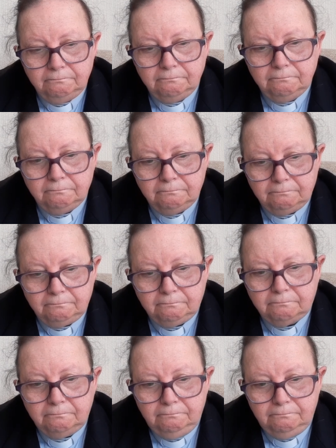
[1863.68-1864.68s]

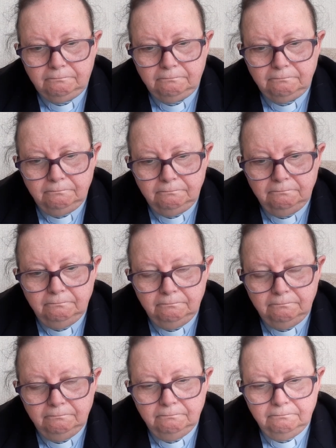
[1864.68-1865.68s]

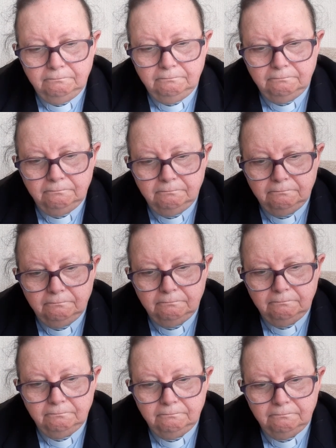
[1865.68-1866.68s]

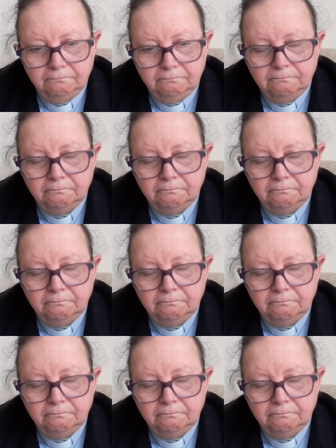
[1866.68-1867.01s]
No one is speaking in this clip.